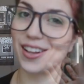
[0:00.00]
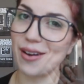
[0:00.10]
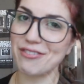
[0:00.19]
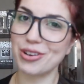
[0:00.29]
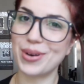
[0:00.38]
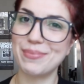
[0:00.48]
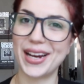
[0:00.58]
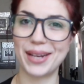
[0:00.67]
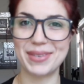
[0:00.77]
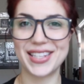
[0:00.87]
Hello everyone,
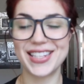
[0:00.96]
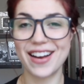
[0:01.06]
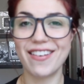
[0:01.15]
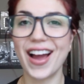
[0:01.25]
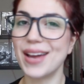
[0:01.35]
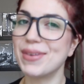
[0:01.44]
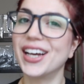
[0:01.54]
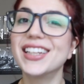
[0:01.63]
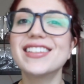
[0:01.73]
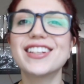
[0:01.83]
my name is Sarah. I'm a
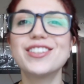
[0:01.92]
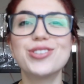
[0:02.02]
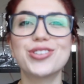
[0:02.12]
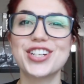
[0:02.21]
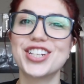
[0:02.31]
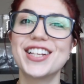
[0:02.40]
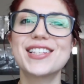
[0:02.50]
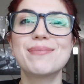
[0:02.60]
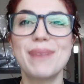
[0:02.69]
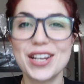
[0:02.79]
holistic
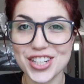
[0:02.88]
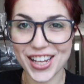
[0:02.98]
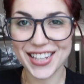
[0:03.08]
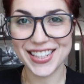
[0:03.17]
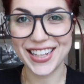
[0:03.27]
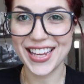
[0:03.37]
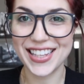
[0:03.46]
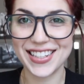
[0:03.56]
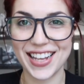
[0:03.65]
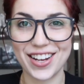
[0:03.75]
nutritionist specializing in
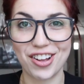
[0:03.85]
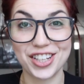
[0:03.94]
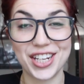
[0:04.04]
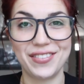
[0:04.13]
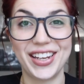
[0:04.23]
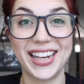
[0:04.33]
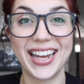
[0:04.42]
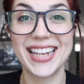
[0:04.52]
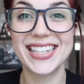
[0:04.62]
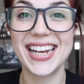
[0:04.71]
the psychology of
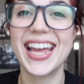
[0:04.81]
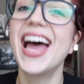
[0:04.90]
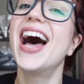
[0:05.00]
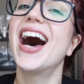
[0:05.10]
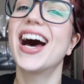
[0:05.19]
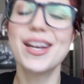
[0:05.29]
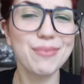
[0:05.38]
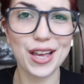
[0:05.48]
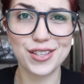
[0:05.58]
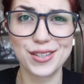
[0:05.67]
eating and today
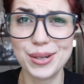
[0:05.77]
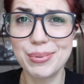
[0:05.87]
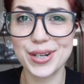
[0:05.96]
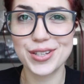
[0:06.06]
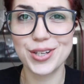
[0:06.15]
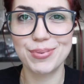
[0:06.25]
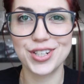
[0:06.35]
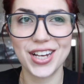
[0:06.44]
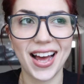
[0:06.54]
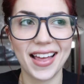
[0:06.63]
I'm super, super
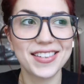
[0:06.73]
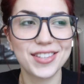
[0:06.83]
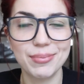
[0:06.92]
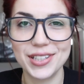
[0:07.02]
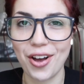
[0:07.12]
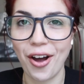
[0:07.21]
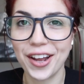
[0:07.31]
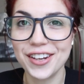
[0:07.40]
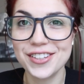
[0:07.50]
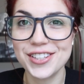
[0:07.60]
jazzed to be
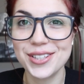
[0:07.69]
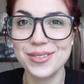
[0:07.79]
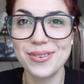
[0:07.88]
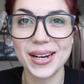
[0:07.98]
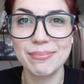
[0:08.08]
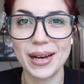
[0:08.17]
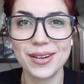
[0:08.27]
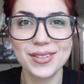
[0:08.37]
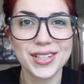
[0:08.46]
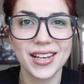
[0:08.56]
talking to you
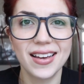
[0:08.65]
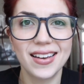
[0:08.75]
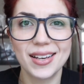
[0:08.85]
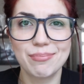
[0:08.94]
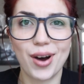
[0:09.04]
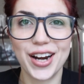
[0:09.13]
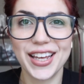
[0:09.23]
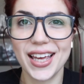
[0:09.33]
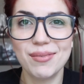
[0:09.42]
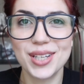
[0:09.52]
about body
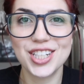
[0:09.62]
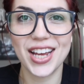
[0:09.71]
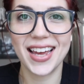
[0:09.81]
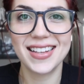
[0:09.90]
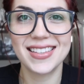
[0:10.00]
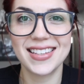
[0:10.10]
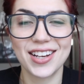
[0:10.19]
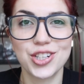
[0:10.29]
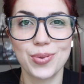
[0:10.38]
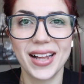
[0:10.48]
image and
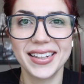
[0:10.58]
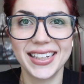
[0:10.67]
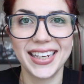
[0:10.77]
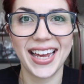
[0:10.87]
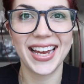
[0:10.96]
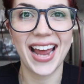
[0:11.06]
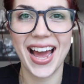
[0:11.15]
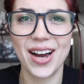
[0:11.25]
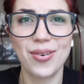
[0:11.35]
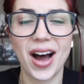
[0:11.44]
sexuality and
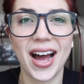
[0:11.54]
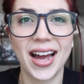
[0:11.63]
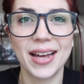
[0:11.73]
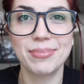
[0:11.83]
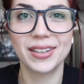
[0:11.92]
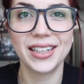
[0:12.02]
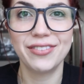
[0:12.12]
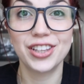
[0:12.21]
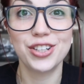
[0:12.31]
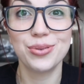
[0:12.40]
how I
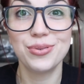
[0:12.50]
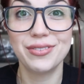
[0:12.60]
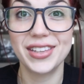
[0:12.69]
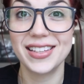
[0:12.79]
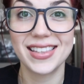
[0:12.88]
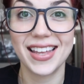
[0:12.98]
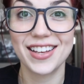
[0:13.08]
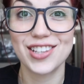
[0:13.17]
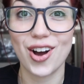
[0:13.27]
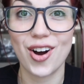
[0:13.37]
believe the two of these
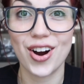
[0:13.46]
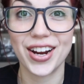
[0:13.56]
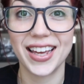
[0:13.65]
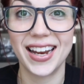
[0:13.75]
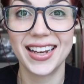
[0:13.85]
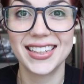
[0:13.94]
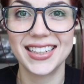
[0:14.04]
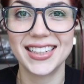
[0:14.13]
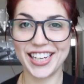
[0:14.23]
things are connected.